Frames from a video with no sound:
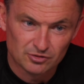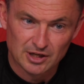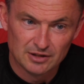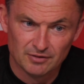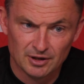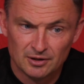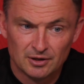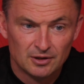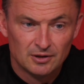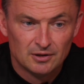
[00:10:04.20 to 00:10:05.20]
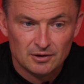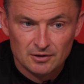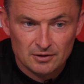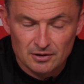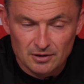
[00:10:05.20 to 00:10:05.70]
side of it,
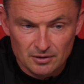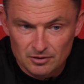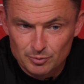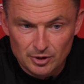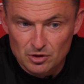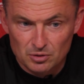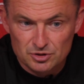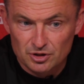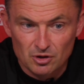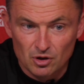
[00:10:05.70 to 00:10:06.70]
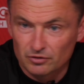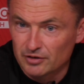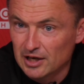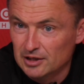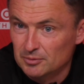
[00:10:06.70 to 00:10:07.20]
he's been coaching a long
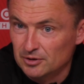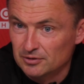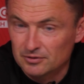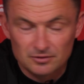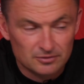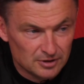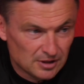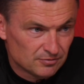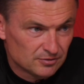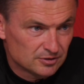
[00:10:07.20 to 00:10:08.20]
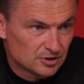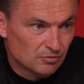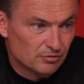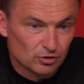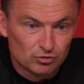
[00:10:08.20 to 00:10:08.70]
time and he'll have
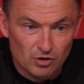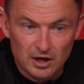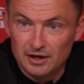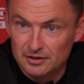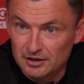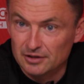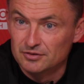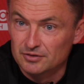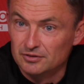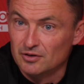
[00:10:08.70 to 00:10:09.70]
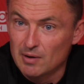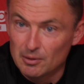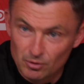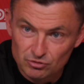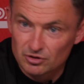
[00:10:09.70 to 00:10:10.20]
got real strong ideas and know how
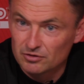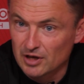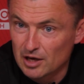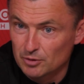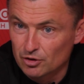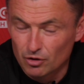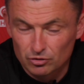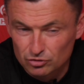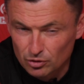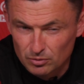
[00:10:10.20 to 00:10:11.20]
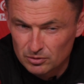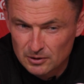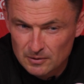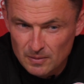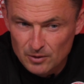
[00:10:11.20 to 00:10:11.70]
he wants to get him across. So
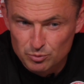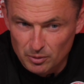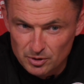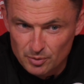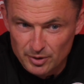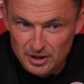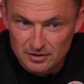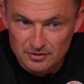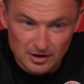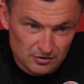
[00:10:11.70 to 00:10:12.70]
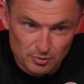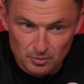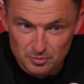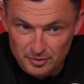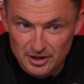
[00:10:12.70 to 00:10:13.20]
that's probably
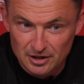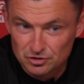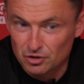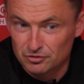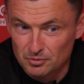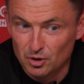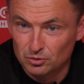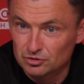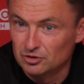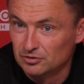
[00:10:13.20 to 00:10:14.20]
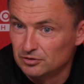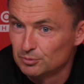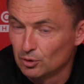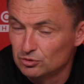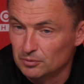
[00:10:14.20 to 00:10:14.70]
the bit he enjoys the most and is
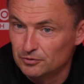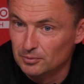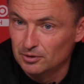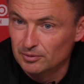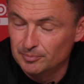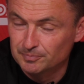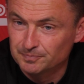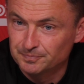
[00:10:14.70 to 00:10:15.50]
most comfortable doing.